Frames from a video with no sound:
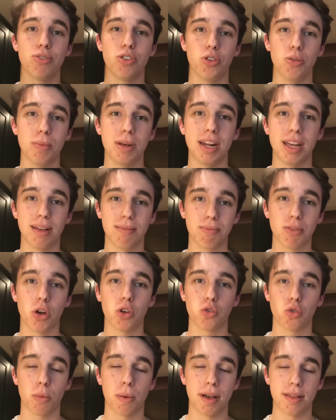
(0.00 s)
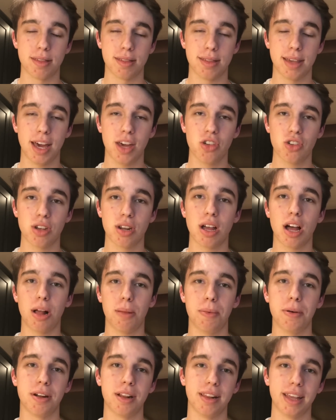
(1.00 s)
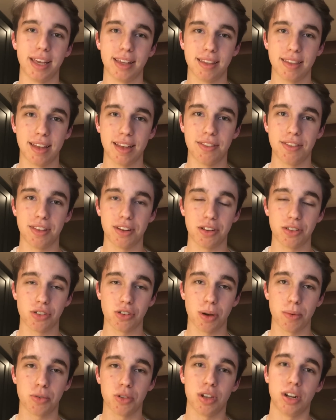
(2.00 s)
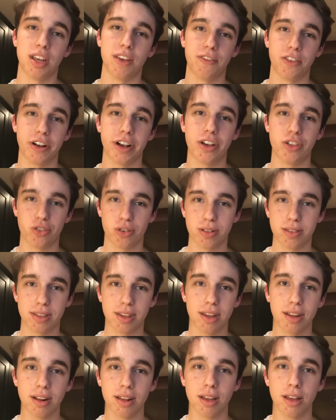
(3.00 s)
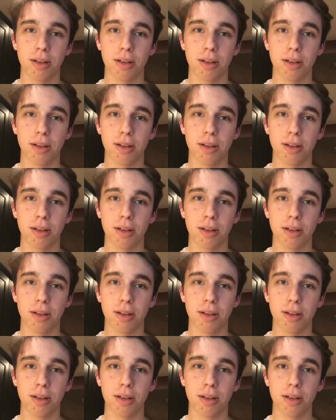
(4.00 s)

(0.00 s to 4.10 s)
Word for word: two-minute cultural presentation, I'll put a link to that in the description if you're interested.